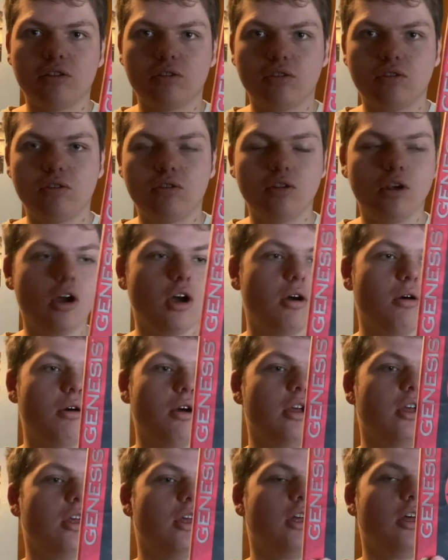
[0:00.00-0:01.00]
So
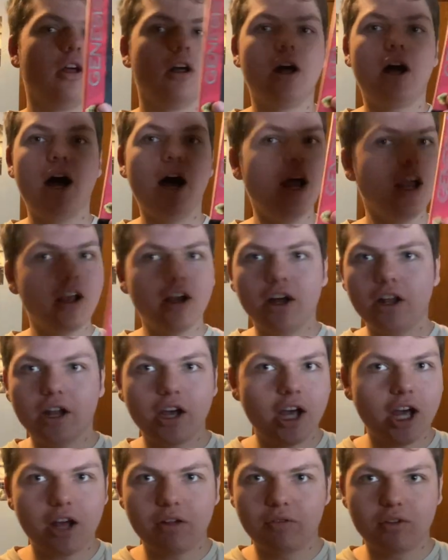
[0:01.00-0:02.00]
I gotta
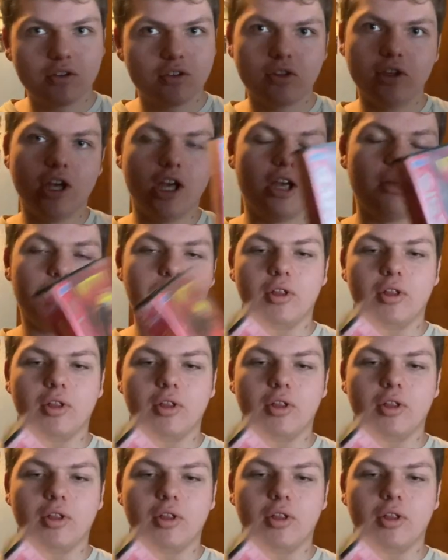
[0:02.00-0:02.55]
have this game.